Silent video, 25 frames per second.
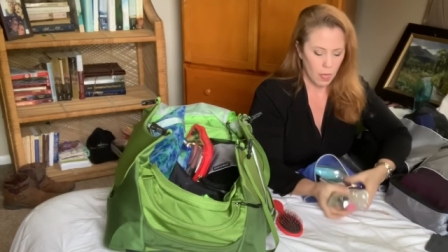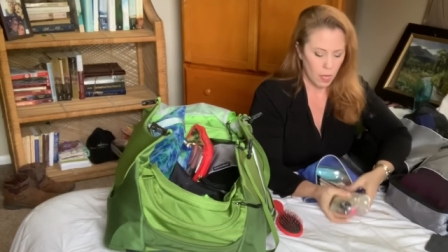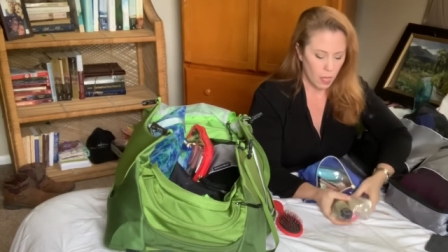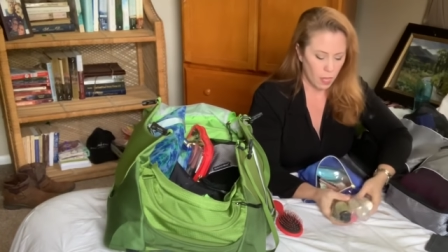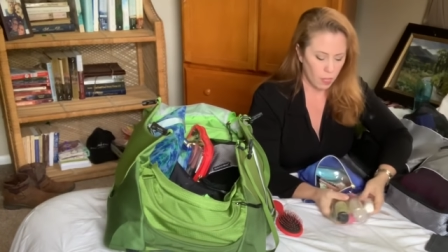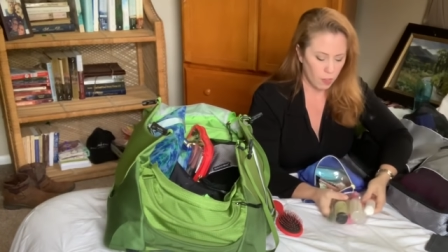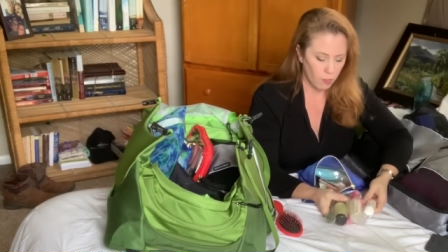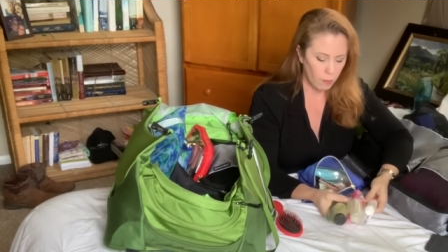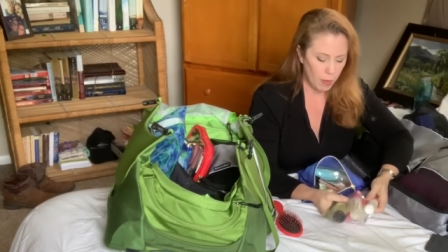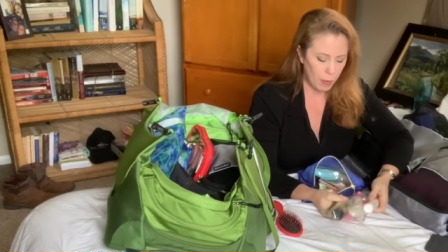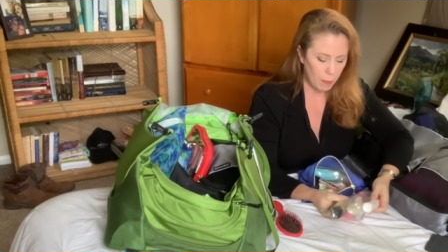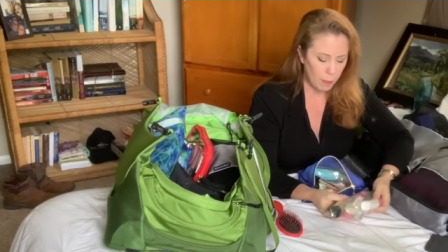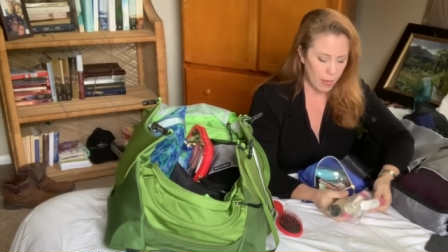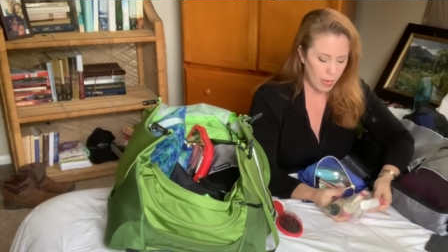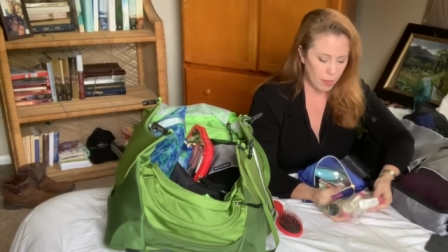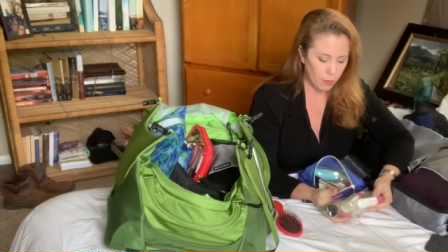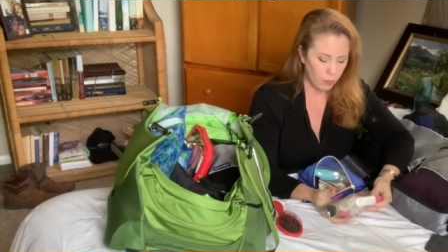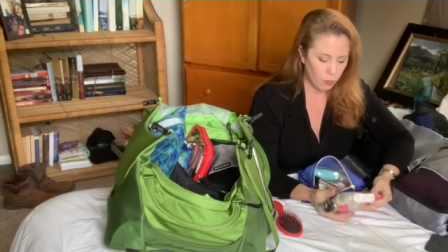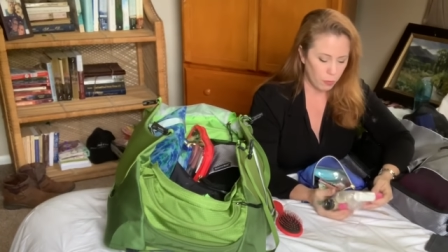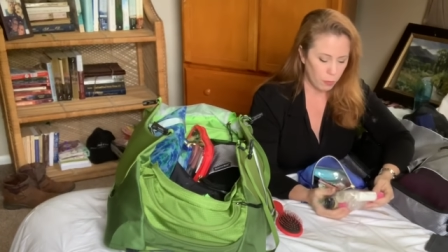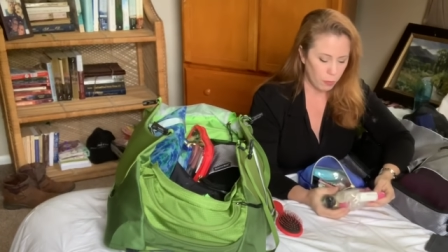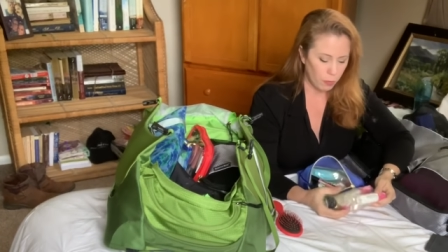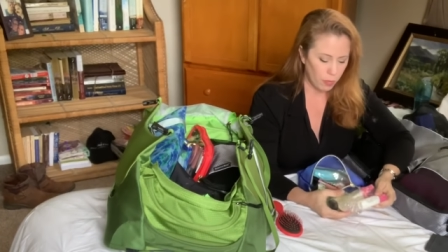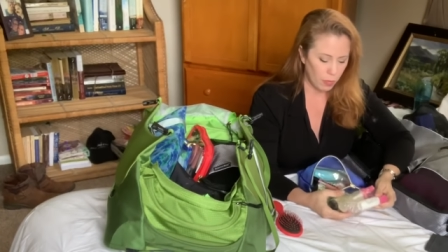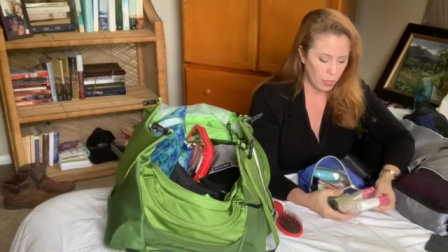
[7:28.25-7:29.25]
All of my
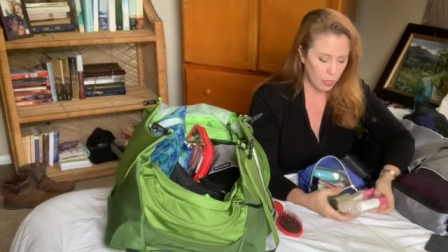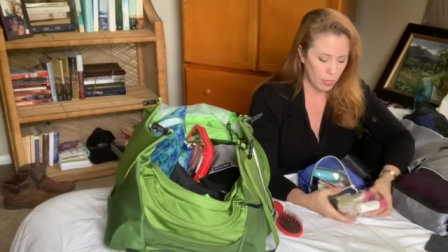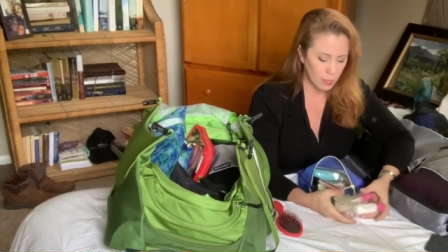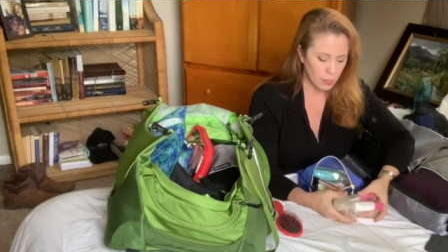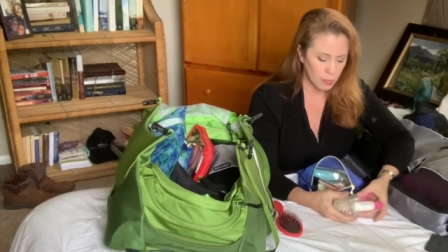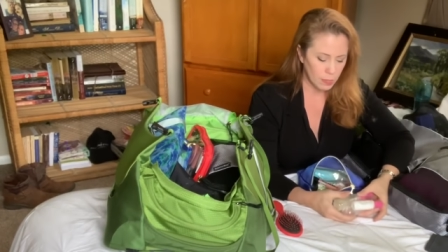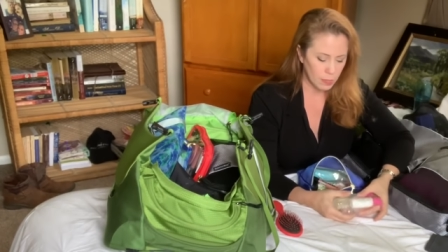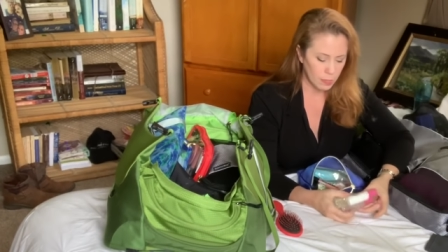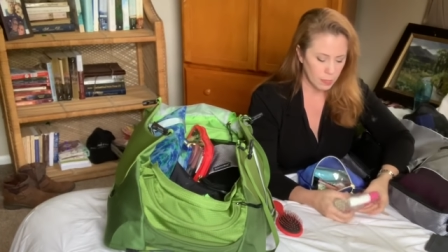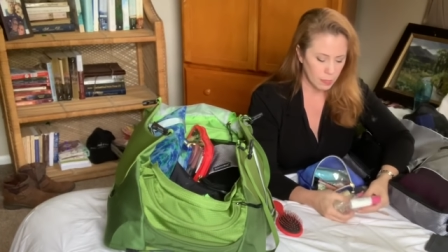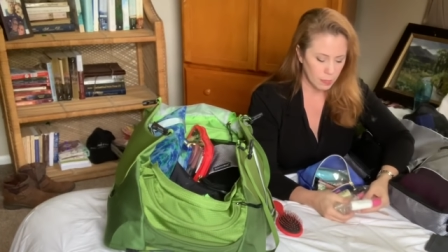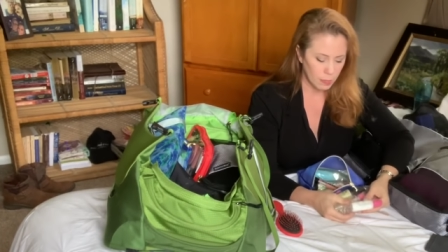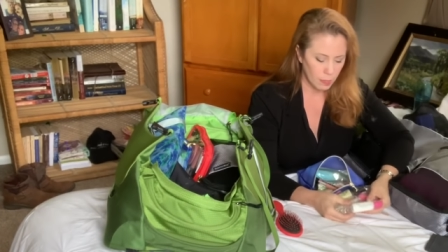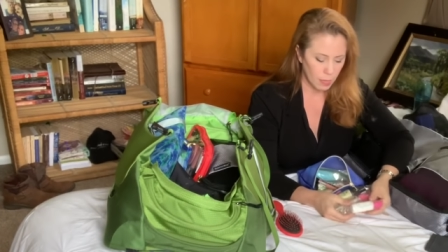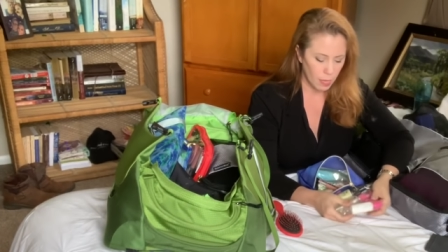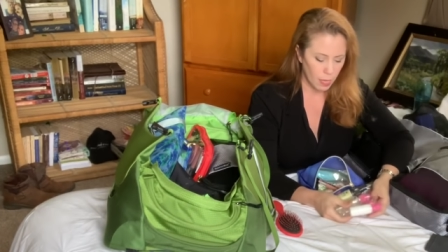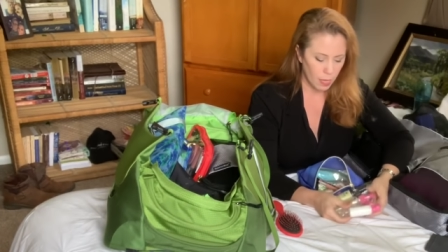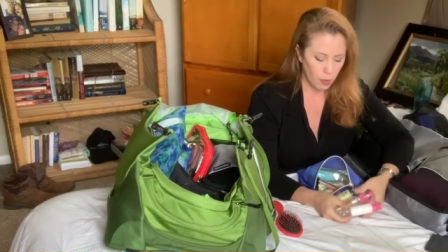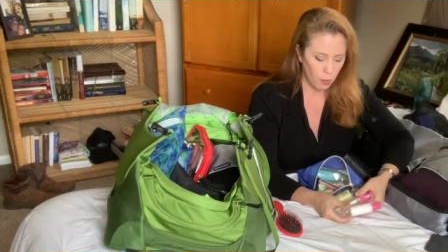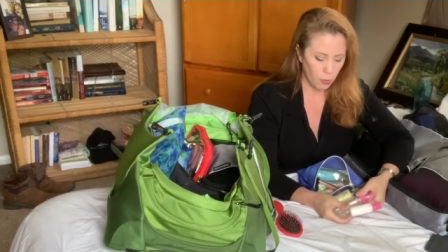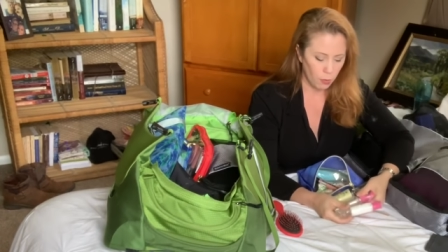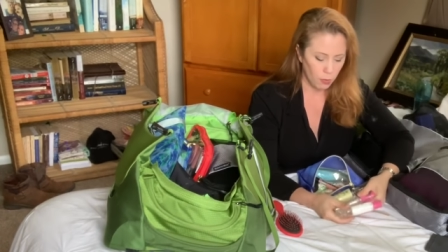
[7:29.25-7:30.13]
bathroom things, I